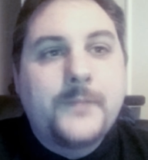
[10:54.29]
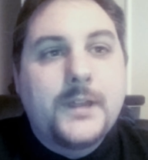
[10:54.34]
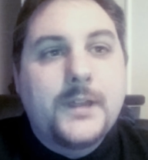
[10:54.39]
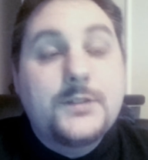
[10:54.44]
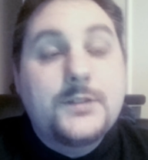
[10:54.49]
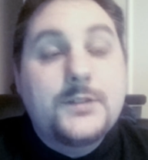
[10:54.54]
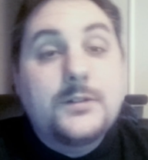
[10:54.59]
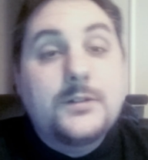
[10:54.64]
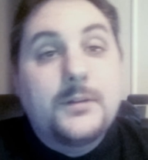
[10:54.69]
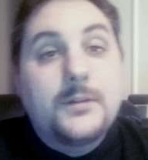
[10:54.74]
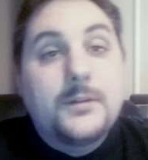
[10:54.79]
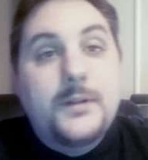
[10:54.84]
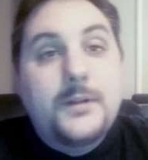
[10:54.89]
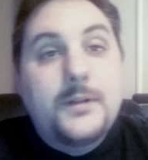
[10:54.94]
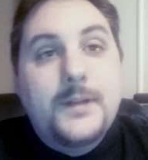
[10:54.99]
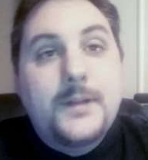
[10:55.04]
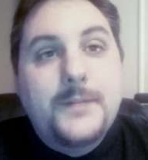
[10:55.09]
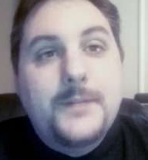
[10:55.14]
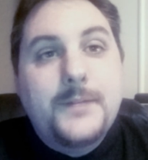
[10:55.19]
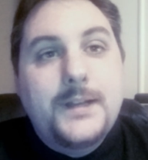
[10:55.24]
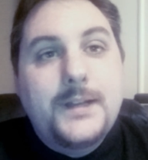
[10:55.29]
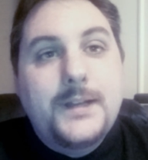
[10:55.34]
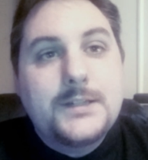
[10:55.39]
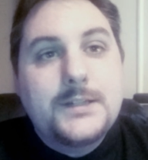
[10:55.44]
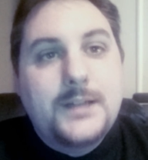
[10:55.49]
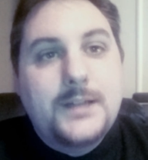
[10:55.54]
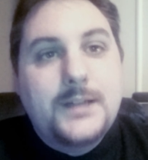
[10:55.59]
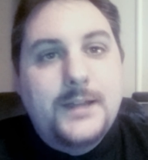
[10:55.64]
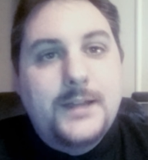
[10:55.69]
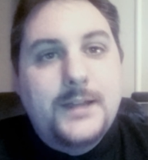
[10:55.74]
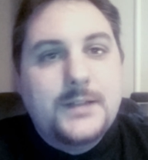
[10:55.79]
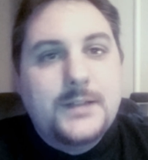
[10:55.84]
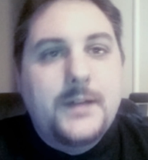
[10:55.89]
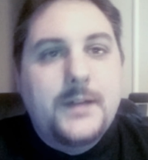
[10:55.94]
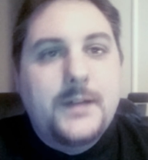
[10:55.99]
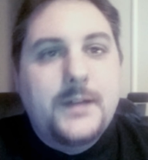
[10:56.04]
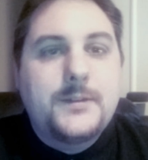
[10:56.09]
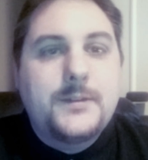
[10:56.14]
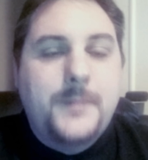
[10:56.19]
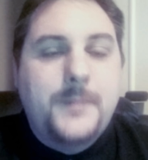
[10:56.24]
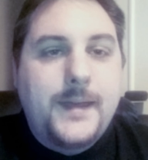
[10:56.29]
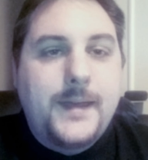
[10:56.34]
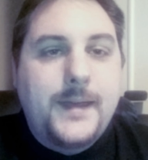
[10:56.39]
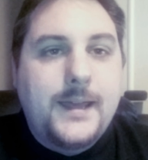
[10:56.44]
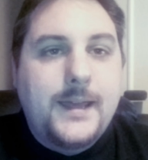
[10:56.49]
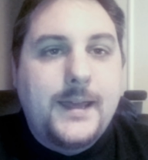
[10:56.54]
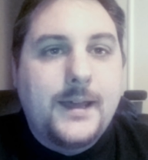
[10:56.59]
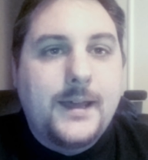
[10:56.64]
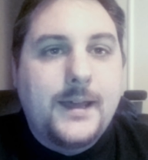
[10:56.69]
Sure. Well, initially it's going to be